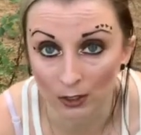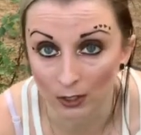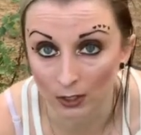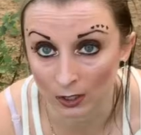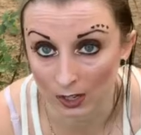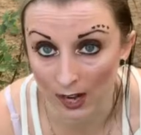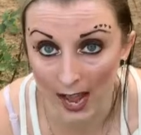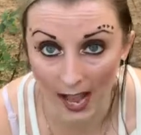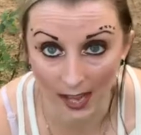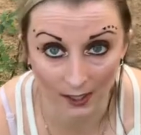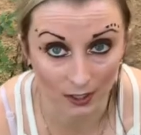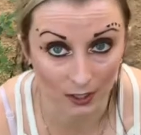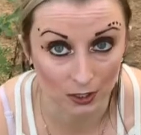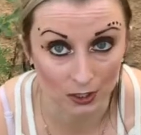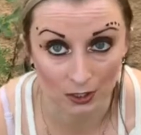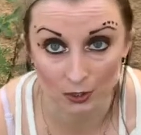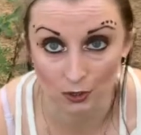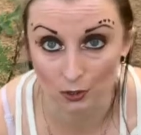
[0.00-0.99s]
or add
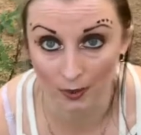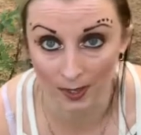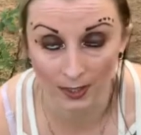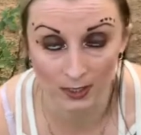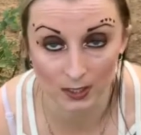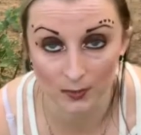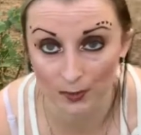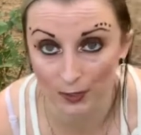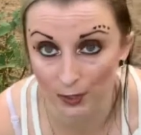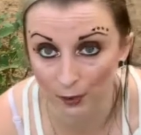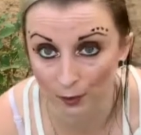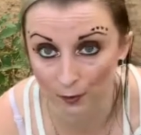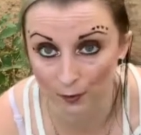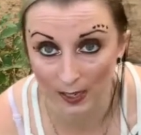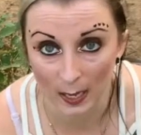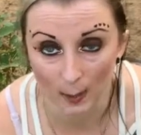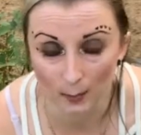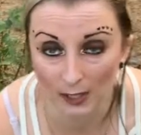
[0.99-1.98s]
it to drinks for your
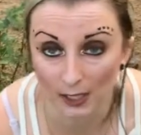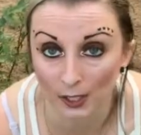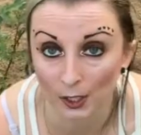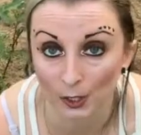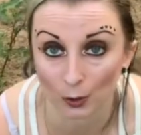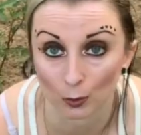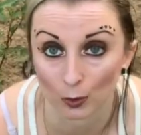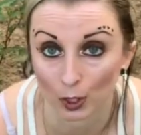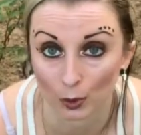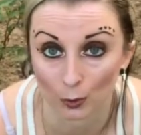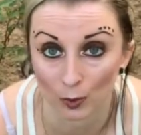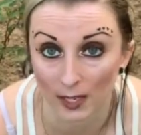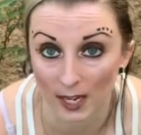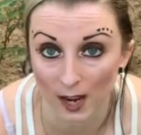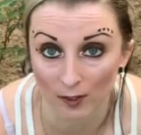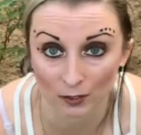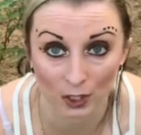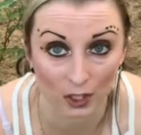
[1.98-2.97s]
family or
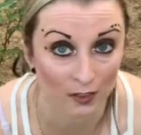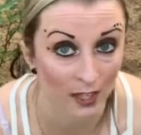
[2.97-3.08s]
whatever,